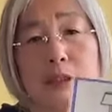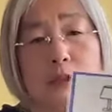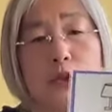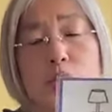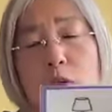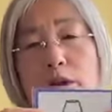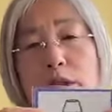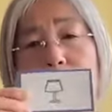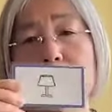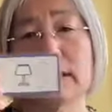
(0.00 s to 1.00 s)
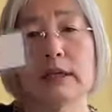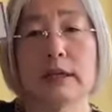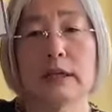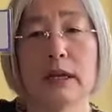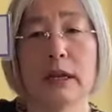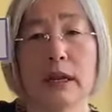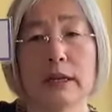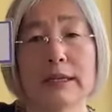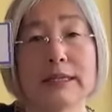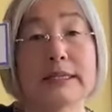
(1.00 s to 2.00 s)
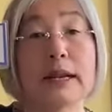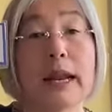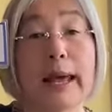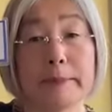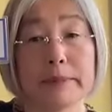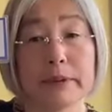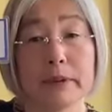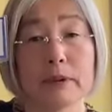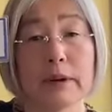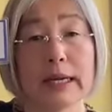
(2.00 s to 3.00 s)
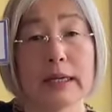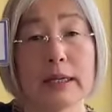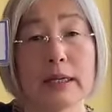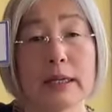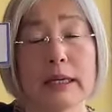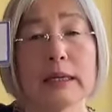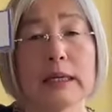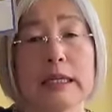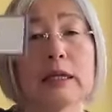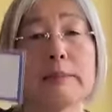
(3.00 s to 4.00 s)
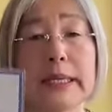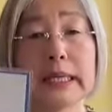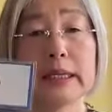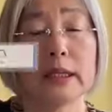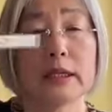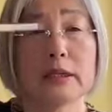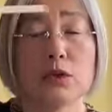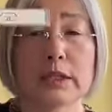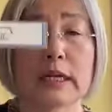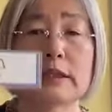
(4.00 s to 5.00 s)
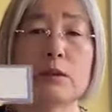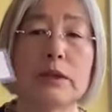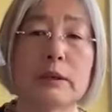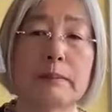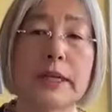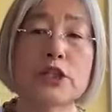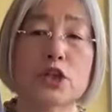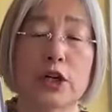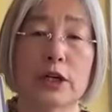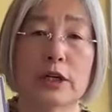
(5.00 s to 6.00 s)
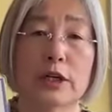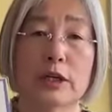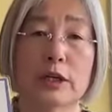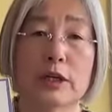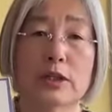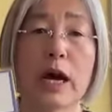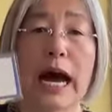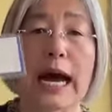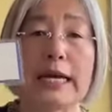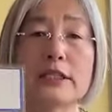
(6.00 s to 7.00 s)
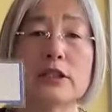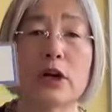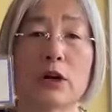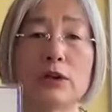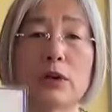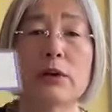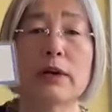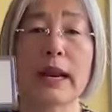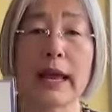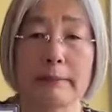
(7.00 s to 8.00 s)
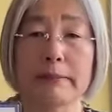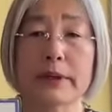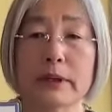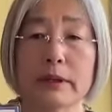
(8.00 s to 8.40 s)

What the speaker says: you show this, it's a lamp, right? In the beginning, you started with a picture. So I turned on lamp.